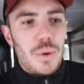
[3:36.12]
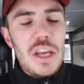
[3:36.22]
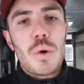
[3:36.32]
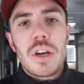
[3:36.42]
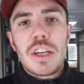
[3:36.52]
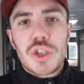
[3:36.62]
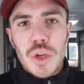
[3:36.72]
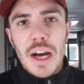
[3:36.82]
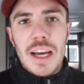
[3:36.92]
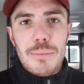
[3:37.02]
When you hook a
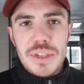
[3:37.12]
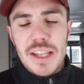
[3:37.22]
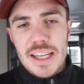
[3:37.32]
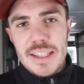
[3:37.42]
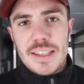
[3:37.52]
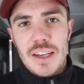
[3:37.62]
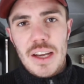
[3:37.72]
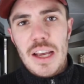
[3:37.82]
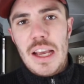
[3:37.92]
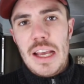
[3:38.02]
truck up to this,
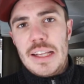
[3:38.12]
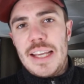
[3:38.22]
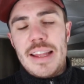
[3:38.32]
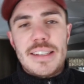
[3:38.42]
say